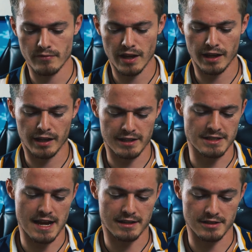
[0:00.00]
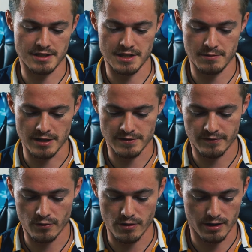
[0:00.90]
And exactly see what it's
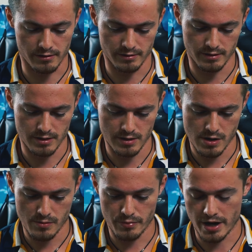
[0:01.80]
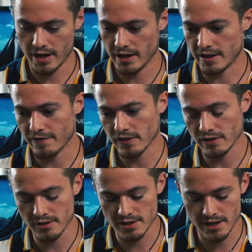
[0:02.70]
for. But it definitely
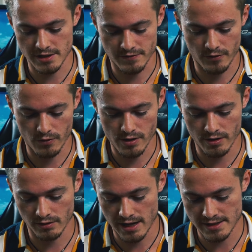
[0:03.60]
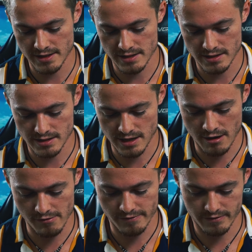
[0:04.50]
looks like it's for the lens
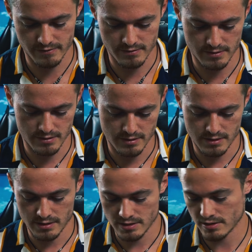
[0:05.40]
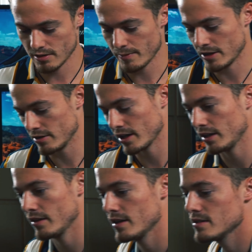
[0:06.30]
itself. So let me look
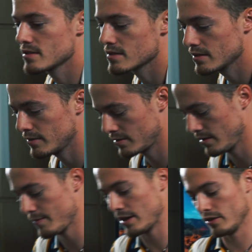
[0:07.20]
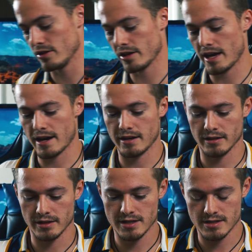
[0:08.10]
into this, or let me look at it
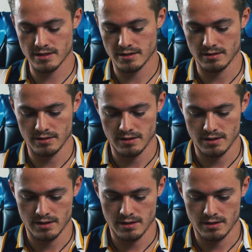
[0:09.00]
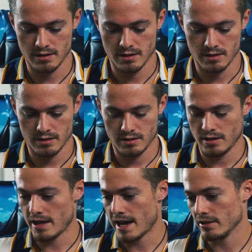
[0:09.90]
at least.
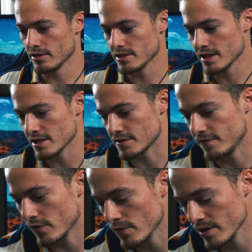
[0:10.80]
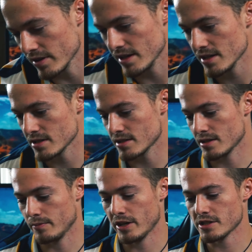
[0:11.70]
Yeah, it looks like it's for this.
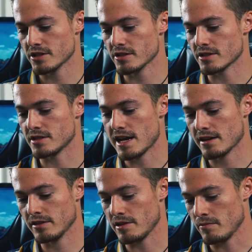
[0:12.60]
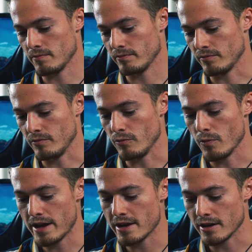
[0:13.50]
I'm not sure exactly
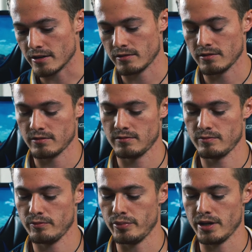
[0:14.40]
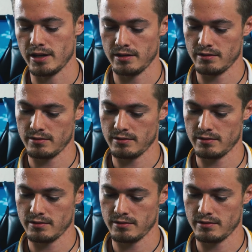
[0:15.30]
where, but